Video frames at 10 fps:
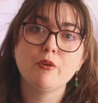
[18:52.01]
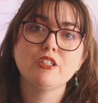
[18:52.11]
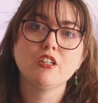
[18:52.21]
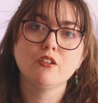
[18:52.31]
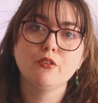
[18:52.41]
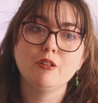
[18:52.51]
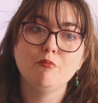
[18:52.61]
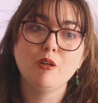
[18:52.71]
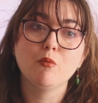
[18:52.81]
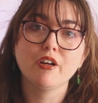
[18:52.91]
which included
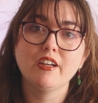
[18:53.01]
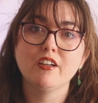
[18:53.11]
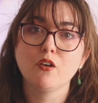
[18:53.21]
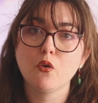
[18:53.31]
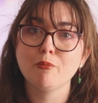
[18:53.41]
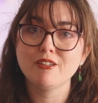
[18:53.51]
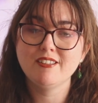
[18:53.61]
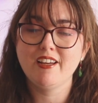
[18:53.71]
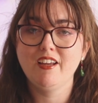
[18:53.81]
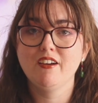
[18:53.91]
me working in a corporate
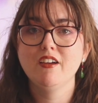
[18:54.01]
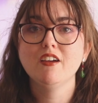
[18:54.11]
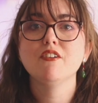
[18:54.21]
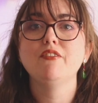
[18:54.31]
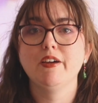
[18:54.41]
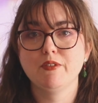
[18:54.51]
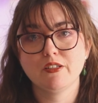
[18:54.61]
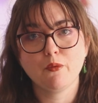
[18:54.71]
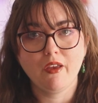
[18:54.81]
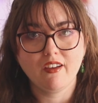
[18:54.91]
setting 5
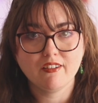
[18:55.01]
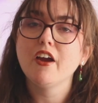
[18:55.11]
days a week.